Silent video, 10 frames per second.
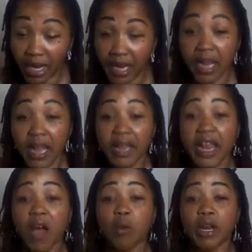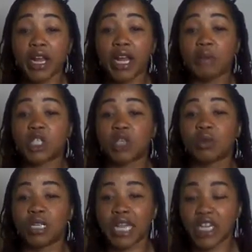okay? Now, when it
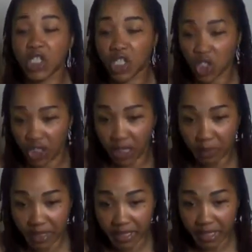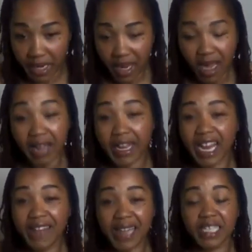comes to relationships,
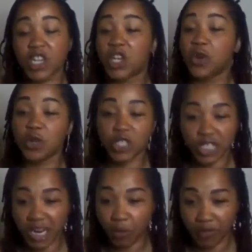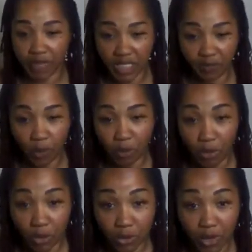again, that's a huge theme with this
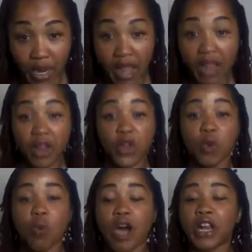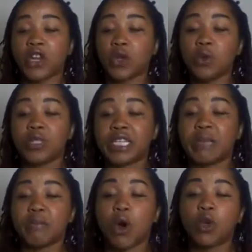full moon. You want to
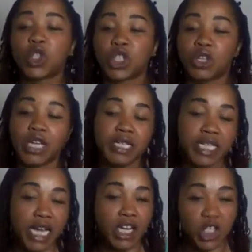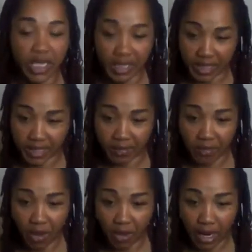use emotional intelligence,
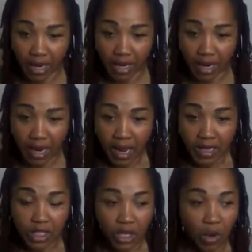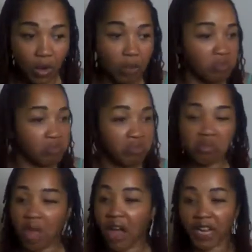okay? So
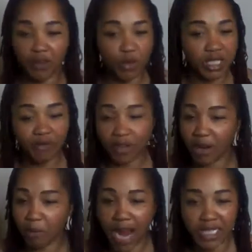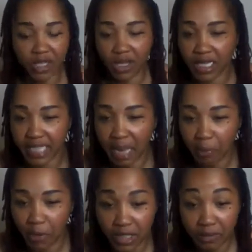I'll give you some very practical
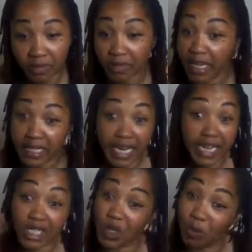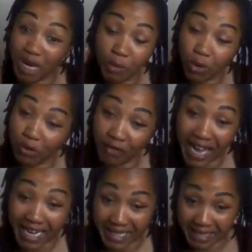examples. It takes two people to
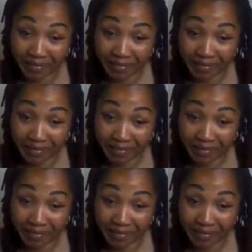fight.